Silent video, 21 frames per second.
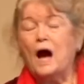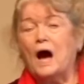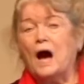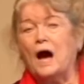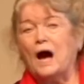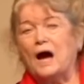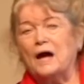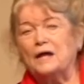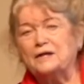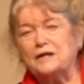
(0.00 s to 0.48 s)

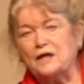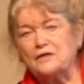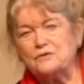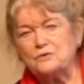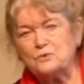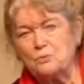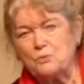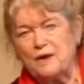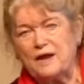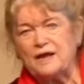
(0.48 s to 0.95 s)

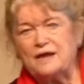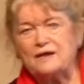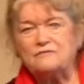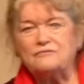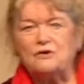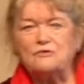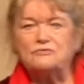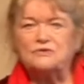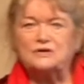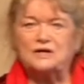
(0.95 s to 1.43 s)
Another way of
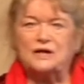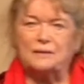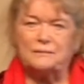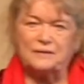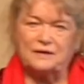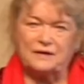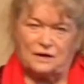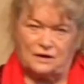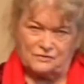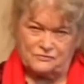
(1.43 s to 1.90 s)

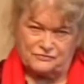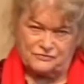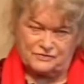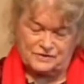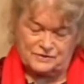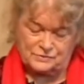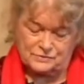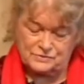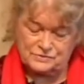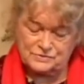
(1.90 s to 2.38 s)
overcoming our
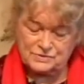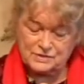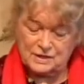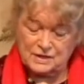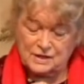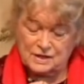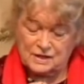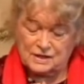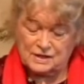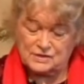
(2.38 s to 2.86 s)
fears
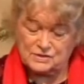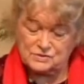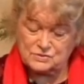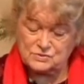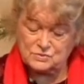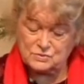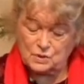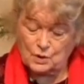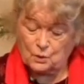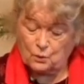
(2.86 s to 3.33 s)

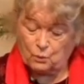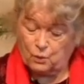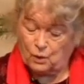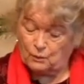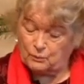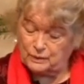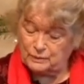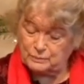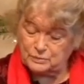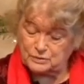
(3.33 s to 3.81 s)
is what
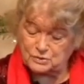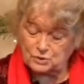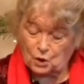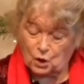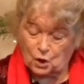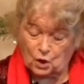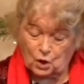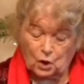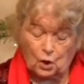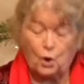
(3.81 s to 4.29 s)
we would
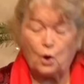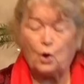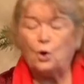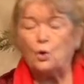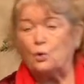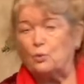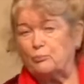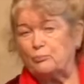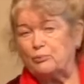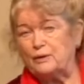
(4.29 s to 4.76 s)
call
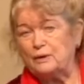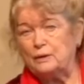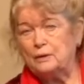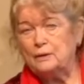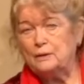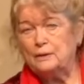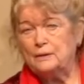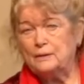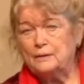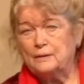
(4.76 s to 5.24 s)
hope.
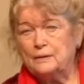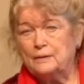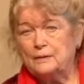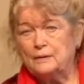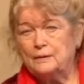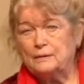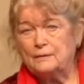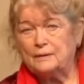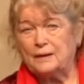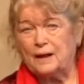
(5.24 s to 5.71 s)

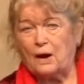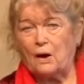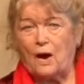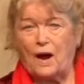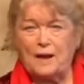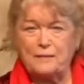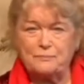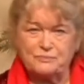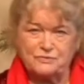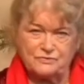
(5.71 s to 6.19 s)
Now,
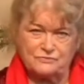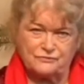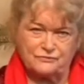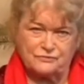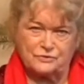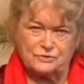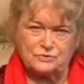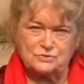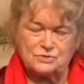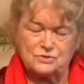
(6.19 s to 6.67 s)
I
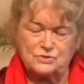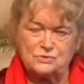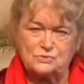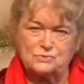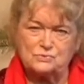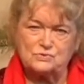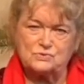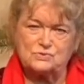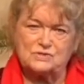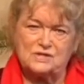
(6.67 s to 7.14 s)
prefer to
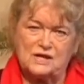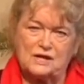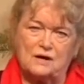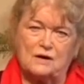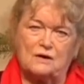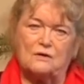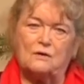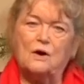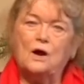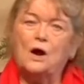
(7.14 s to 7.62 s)
use
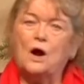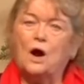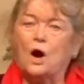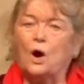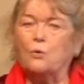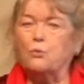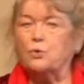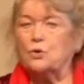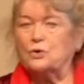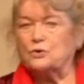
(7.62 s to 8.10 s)
there
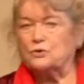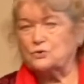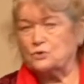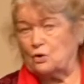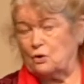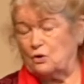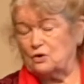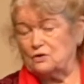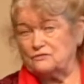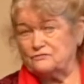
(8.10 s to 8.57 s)
a word
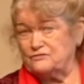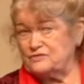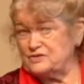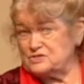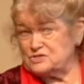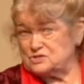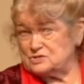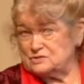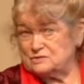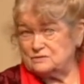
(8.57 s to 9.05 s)
called
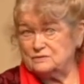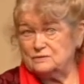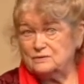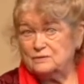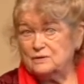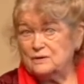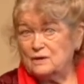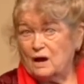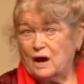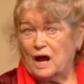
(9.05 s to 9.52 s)
vision.
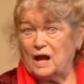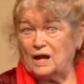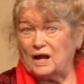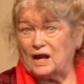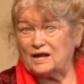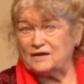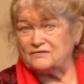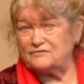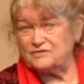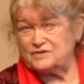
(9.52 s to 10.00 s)
I
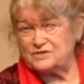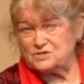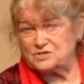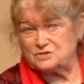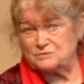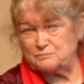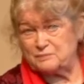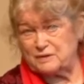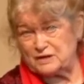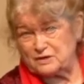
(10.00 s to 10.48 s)
like
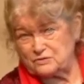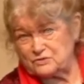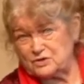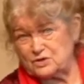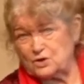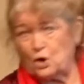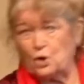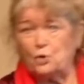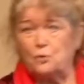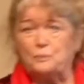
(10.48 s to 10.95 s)
vision better
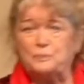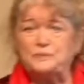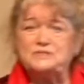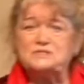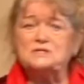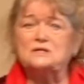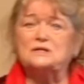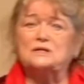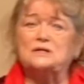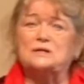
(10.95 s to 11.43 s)
than hope.
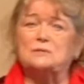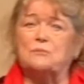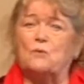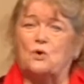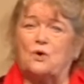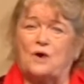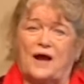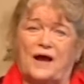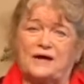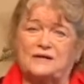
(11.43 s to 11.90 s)
It's a little
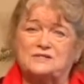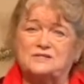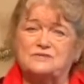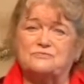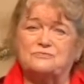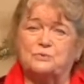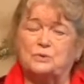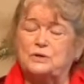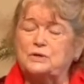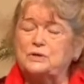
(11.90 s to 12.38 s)
more
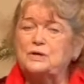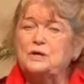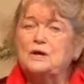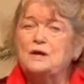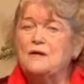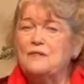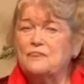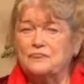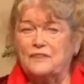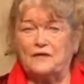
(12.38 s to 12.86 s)
active word.
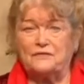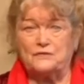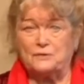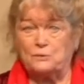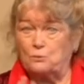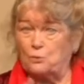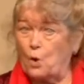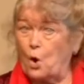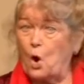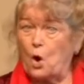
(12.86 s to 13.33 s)

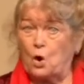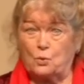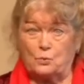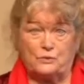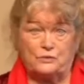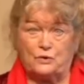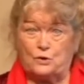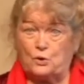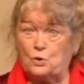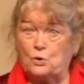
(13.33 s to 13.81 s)
Nothing wrong
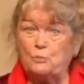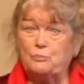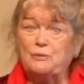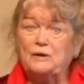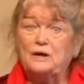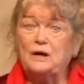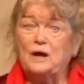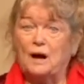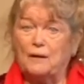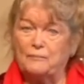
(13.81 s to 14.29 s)
with hope,
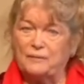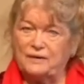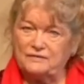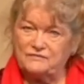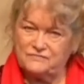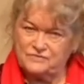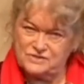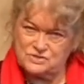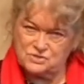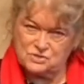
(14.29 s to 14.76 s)
but
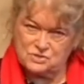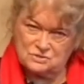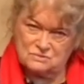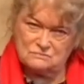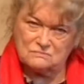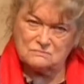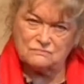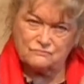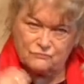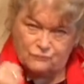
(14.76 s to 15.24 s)

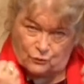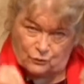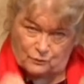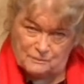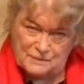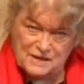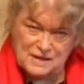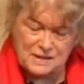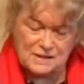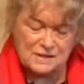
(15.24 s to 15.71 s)
vision for
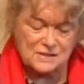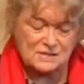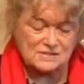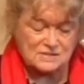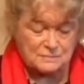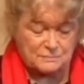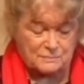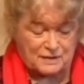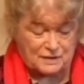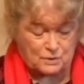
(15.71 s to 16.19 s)
me is
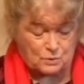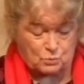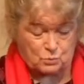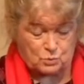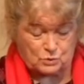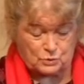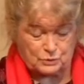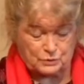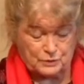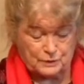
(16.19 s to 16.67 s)
a better
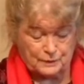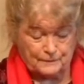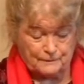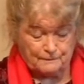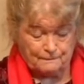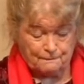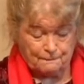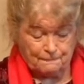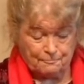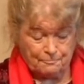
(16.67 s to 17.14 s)
word.
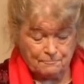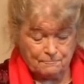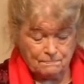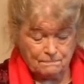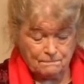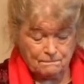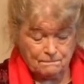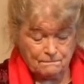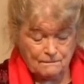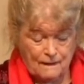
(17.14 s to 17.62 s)

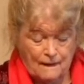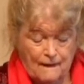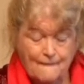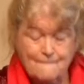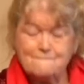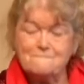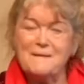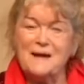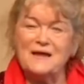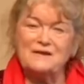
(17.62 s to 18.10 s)

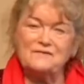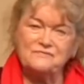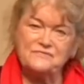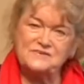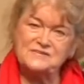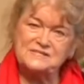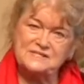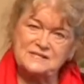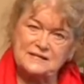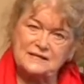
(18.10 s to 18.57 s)

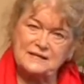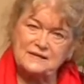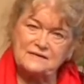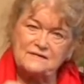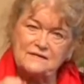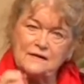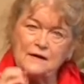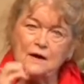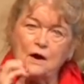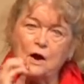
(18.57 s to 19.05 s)

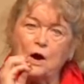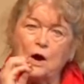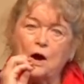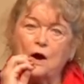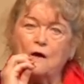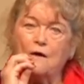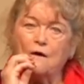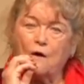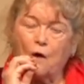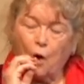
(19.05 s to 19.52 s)
Metaphysically,
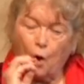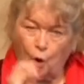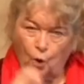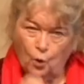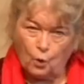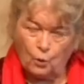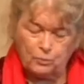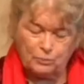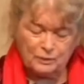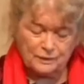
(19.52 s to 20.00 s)

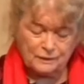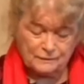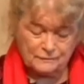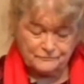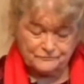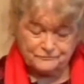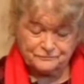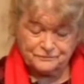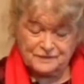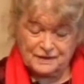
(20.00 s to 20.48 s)
hope
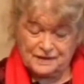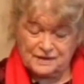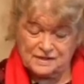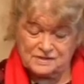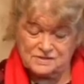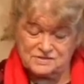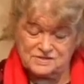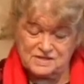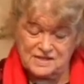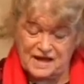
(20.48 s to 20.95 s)

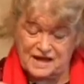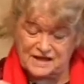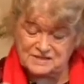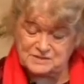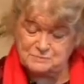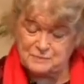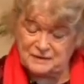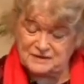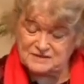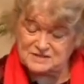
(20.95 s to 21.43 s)
is the
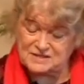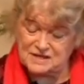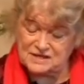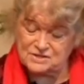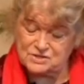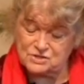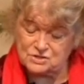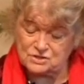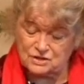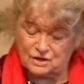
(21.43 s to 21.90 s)

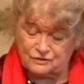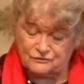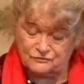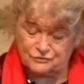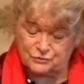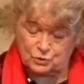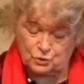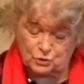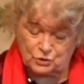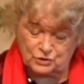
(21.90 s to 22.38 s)
expectation of
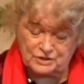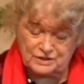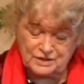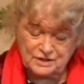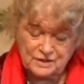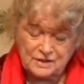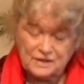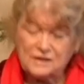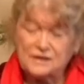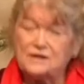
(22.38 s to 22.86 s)
good
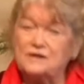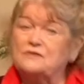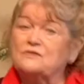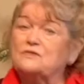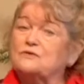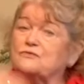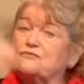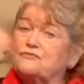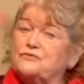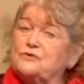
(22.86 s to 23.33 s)
in
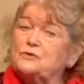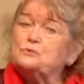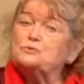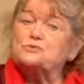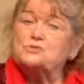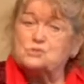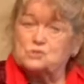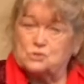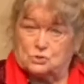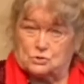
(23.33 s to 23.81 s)
the
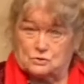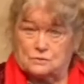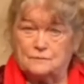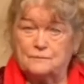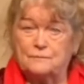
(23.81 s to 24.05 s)
future.